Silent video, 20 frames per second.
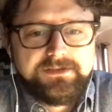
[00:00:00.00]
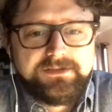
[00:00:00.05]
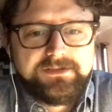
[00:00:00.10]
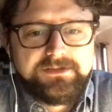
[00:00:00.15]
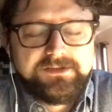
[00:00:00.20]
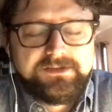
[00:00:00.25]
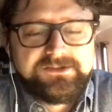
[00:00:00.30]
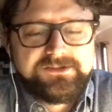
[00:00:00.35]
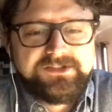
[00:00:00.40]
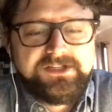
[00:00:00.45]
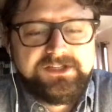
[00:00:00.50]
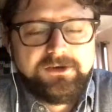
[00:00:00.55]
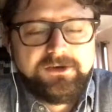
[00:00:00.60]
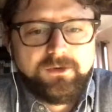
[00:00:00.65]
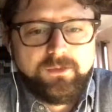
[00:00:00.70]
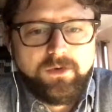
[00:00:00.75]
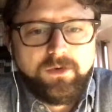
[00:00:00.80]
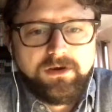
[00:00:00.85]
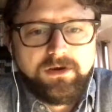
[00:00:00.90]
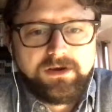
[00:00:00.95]

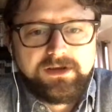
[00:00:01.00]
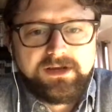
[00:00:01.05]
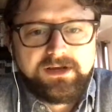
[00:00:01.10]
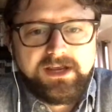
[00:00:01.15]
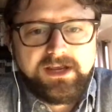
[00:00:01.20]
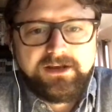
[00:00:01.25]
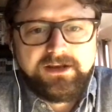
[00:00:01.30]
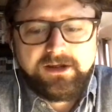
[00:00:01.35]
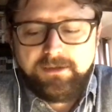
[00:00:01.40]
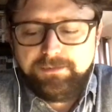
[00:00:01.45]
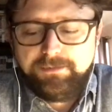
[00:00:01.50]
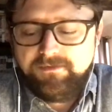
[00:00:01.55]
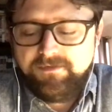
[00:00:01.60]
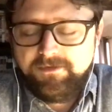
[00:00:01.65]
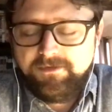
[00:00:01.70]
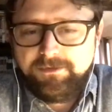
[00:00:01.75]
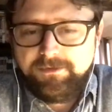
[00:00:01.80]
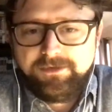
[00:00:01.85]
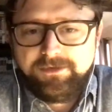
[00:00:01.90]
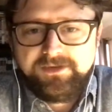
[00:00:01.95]
Siegert work and a couple of other